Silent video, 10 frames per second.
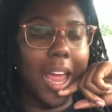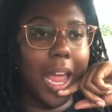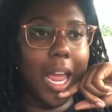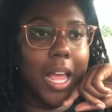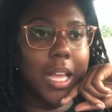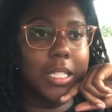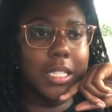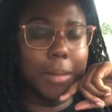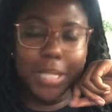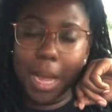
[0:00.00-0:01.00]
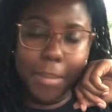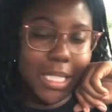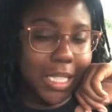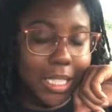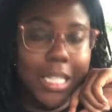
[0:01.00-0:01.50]
And sometimes
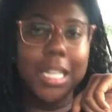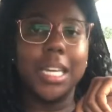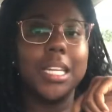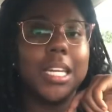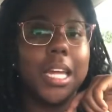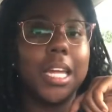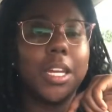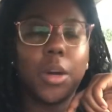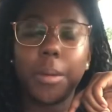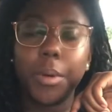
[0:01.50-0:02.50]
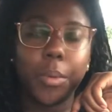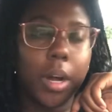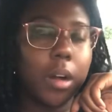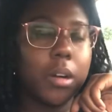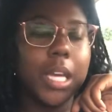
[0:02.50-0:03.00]
it's good, and don't get me wrong,